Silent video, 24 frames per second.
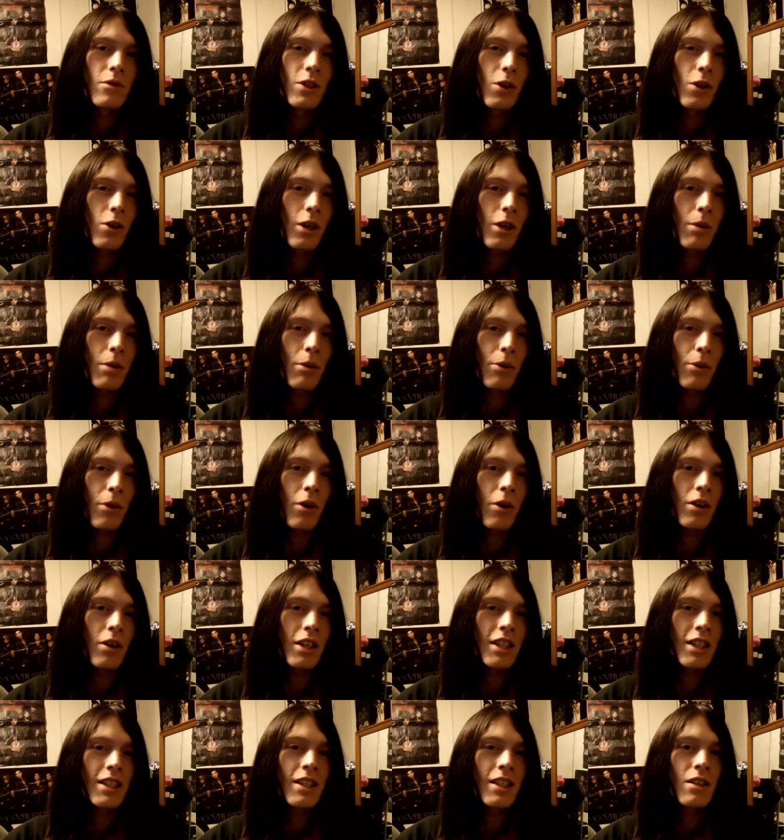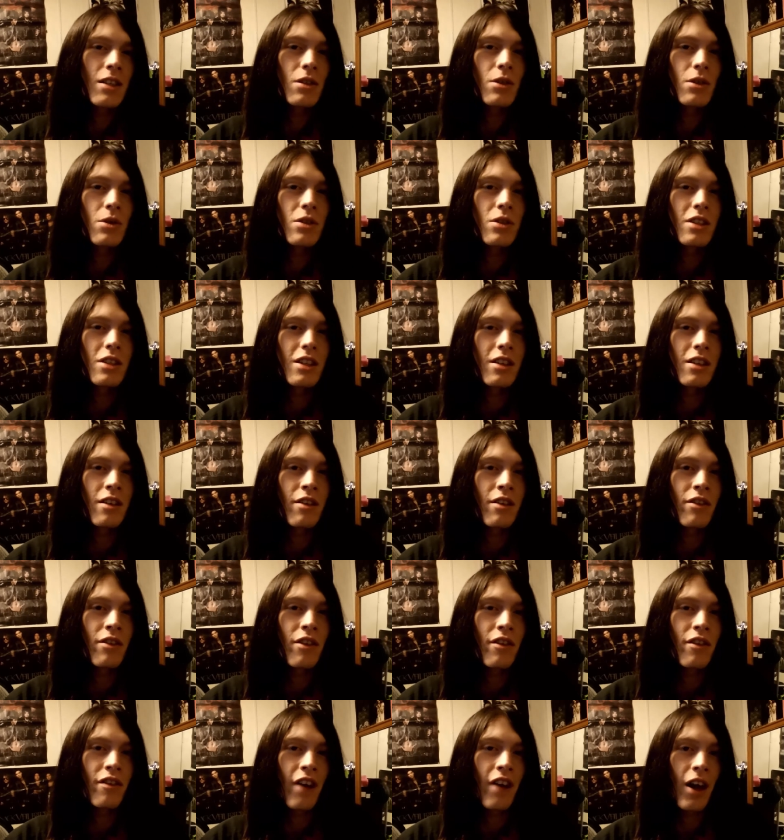Don't get me wrong, it didn't lose any of
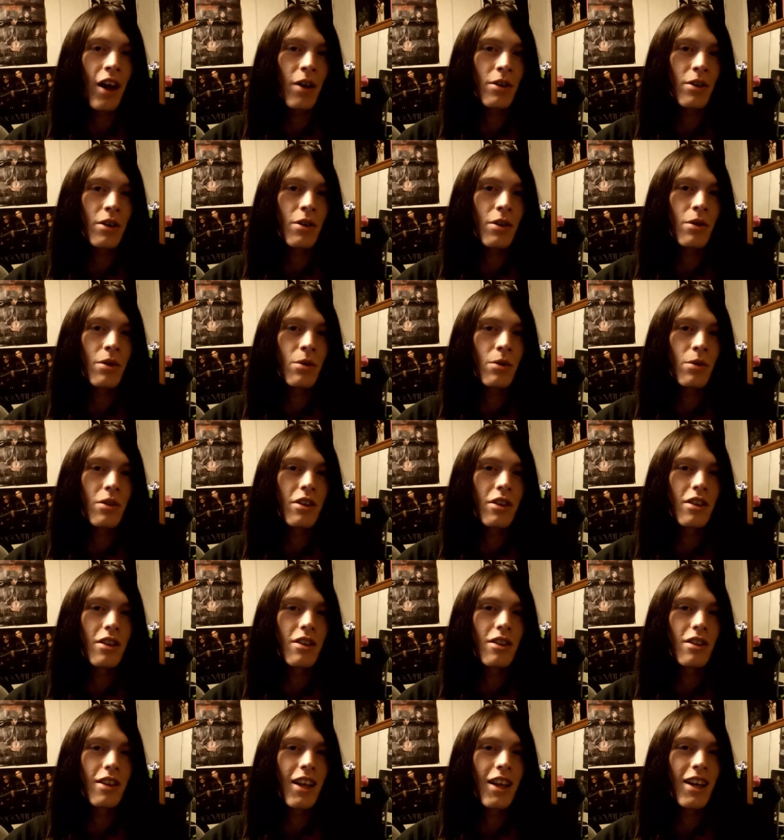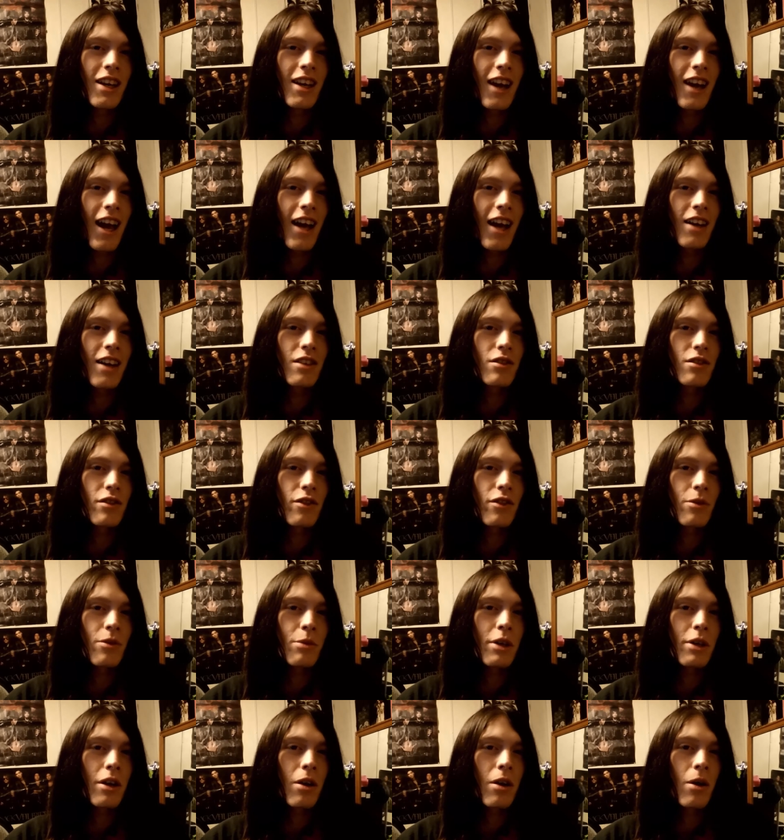the value that it has for
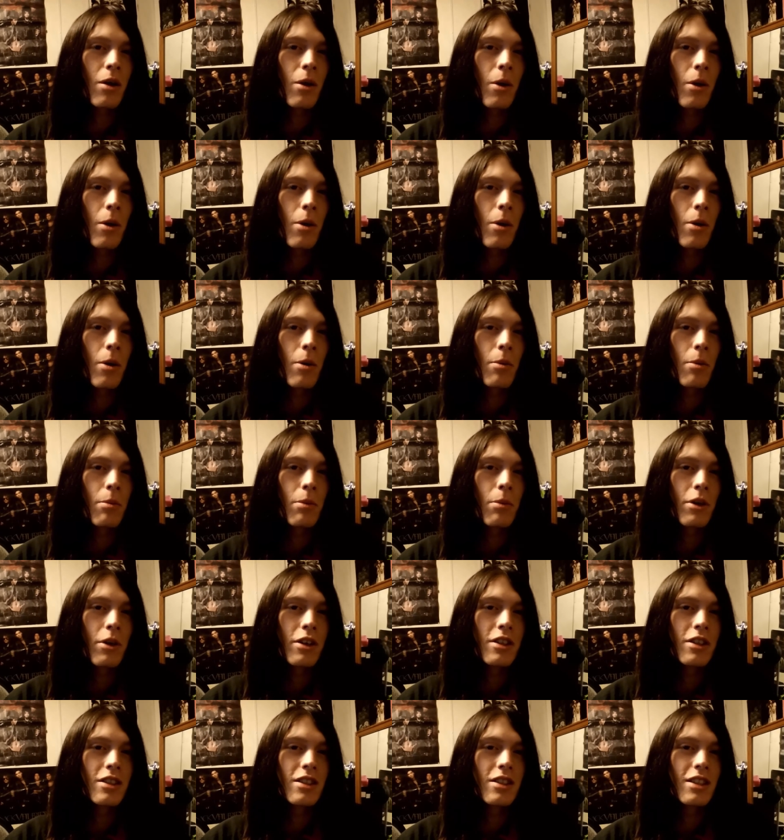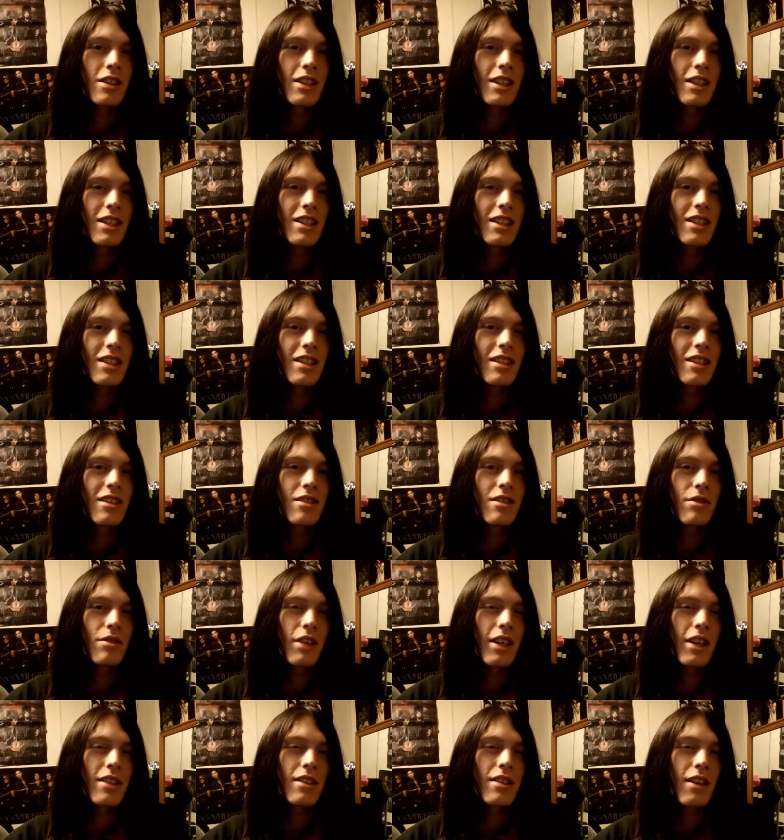me, but it
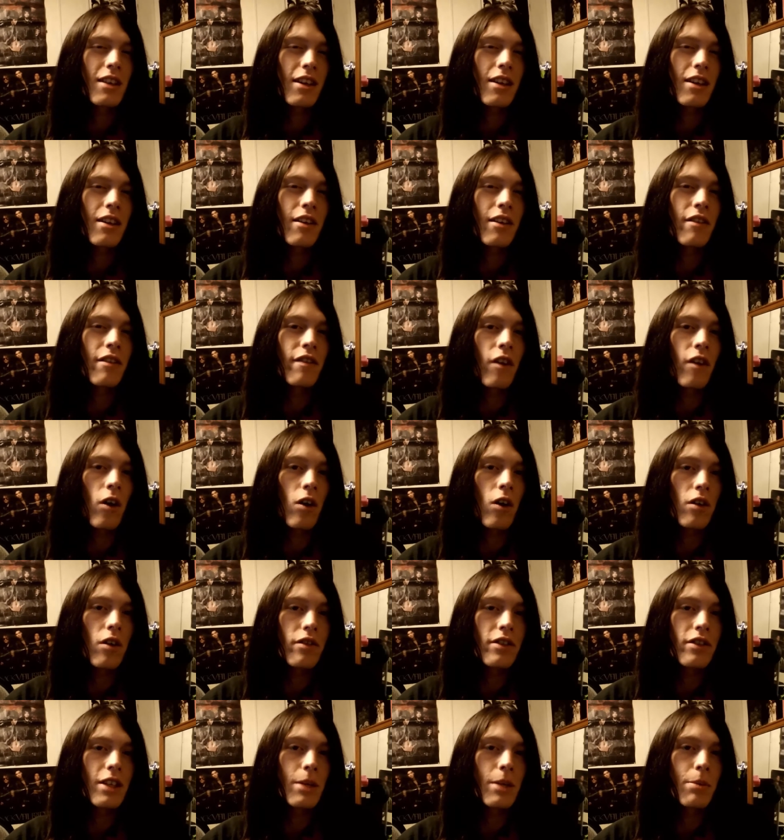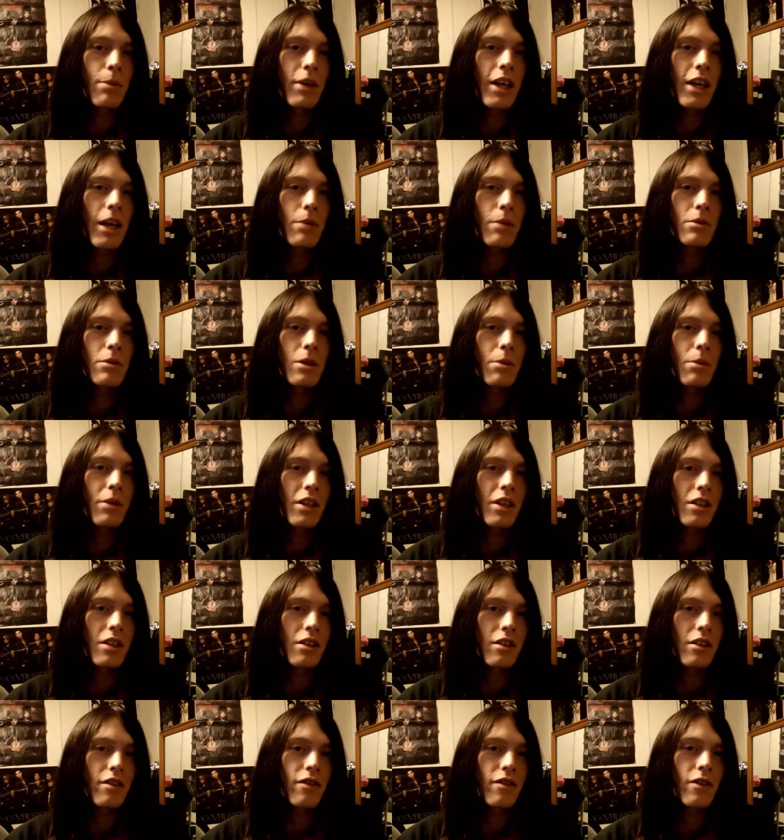it's like it evolved. It became something
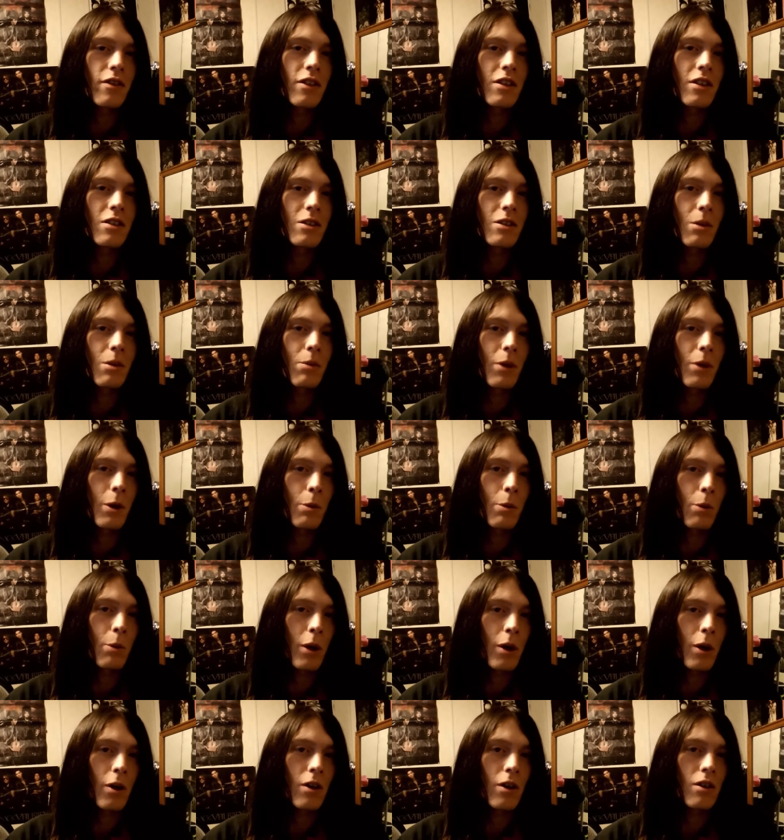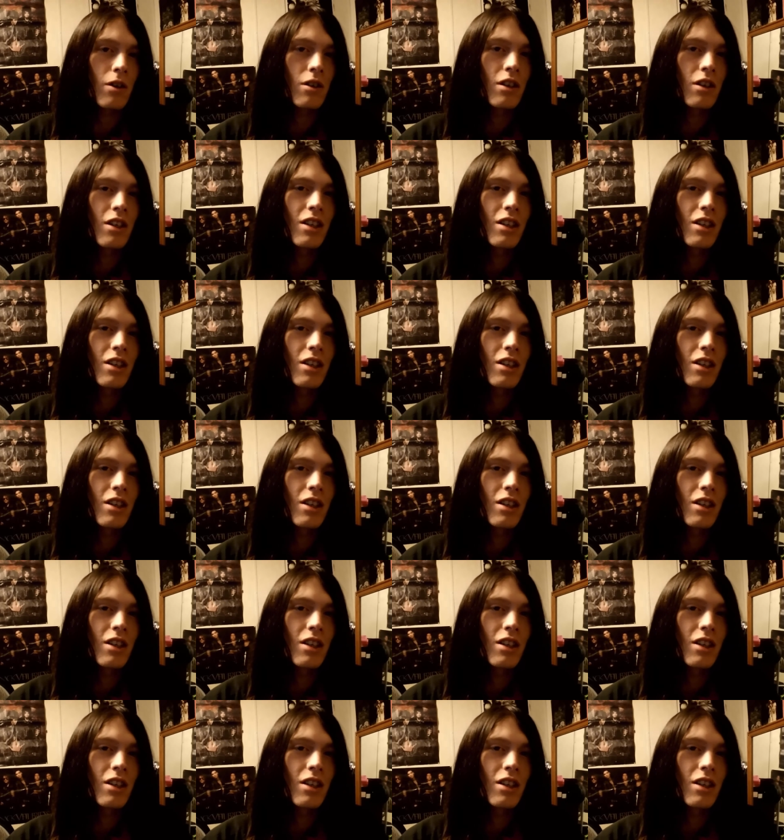different and something better.